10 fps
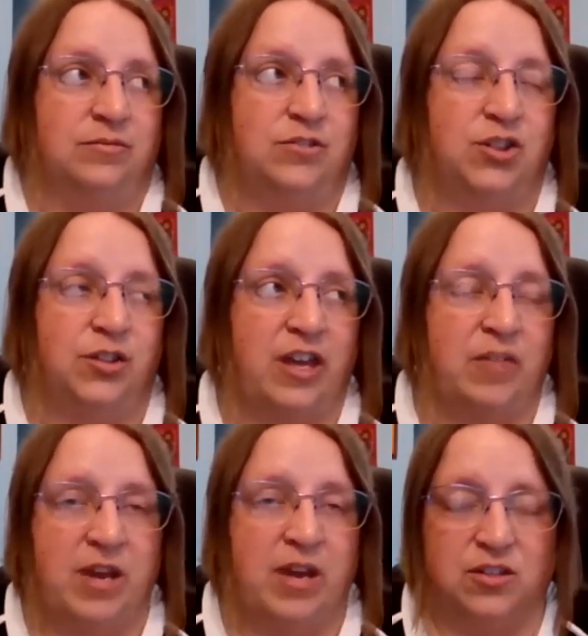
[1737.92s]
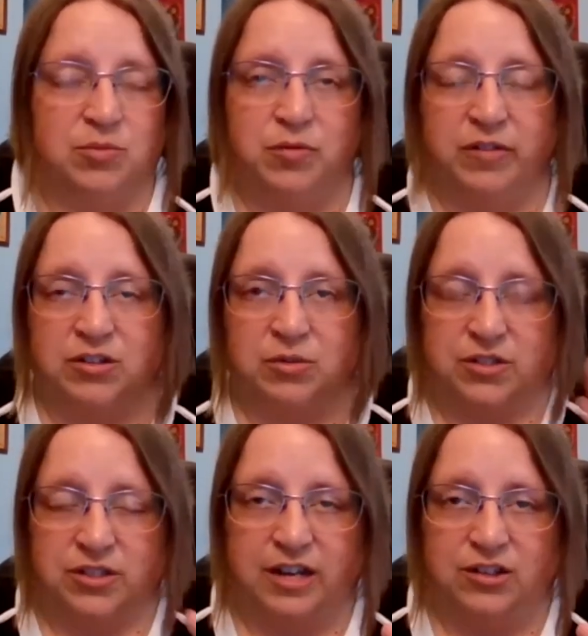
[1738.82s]
should they have made this movie into a
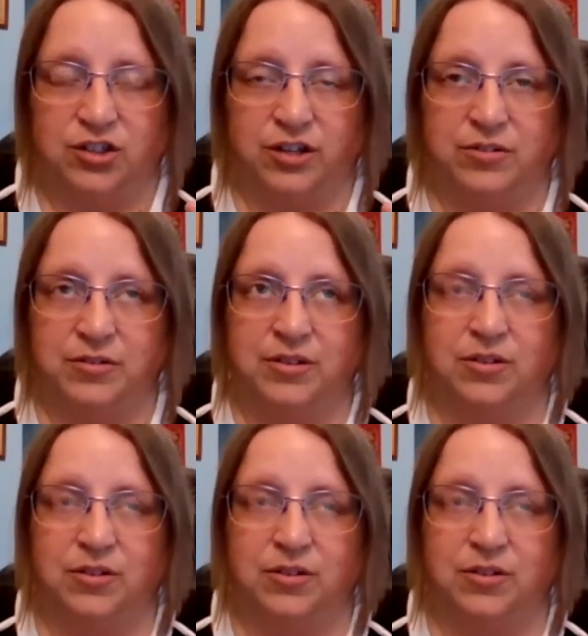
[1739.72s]
stage show?